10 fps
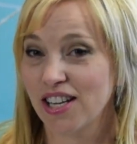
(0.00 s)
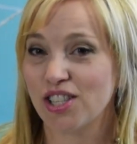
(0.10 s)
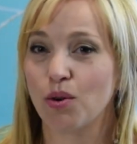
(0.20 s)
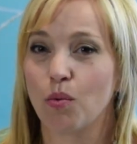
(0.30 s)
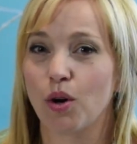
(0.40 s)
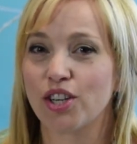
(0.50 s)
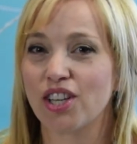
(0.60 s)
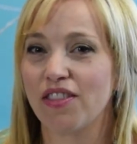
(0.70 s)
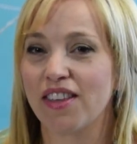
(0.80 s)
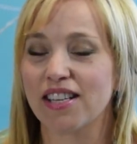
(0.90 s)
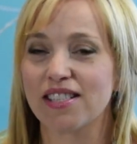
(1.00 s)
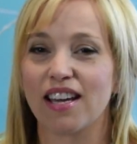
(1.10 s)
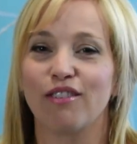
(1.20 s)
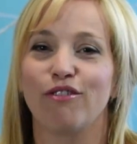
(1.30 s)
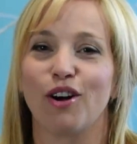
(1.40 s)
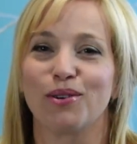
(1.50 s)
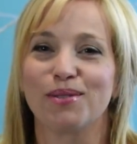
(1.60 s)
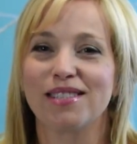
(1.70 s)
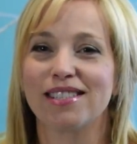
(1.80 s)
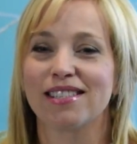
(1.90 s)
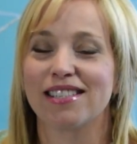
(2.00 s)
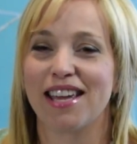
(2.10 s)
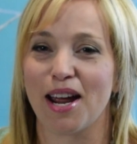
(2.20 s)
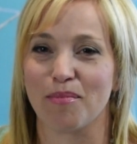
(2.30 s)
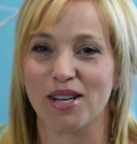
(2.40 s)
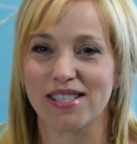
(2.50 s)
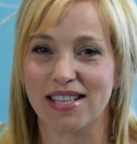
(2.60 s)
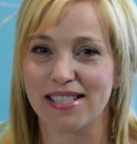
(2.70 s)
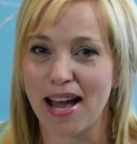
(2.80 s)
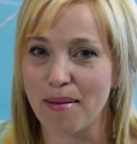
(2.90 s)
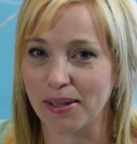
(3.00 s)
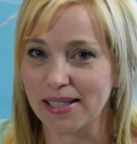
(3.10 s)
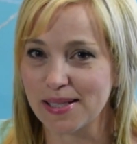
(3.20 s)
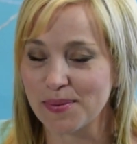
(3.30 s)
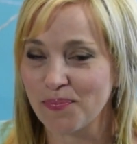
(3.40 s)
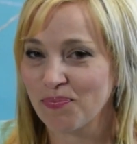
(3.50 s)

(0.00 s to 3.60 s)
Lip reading: So it works on things like phones, cameras, and tablets.